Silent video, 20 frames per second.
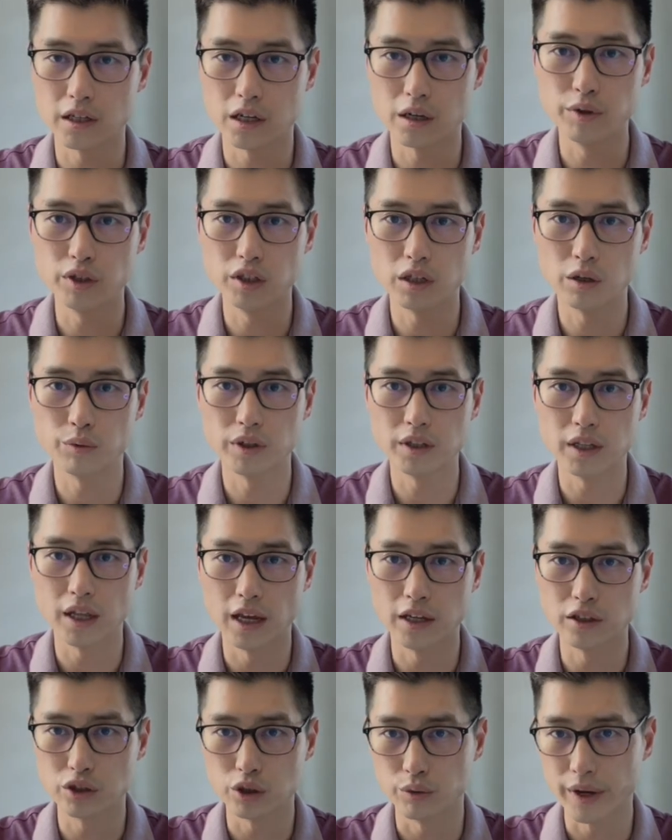community with
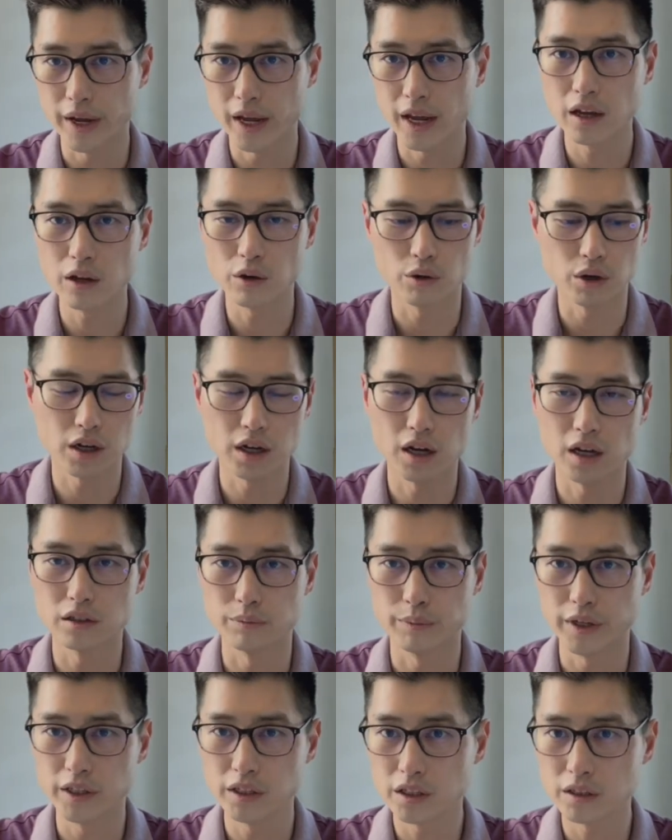HOA or a
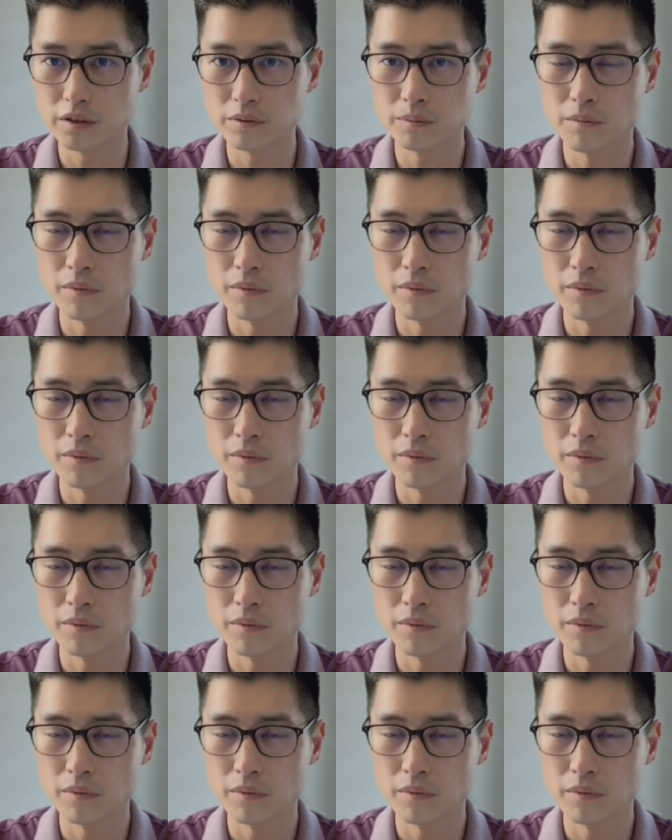condominium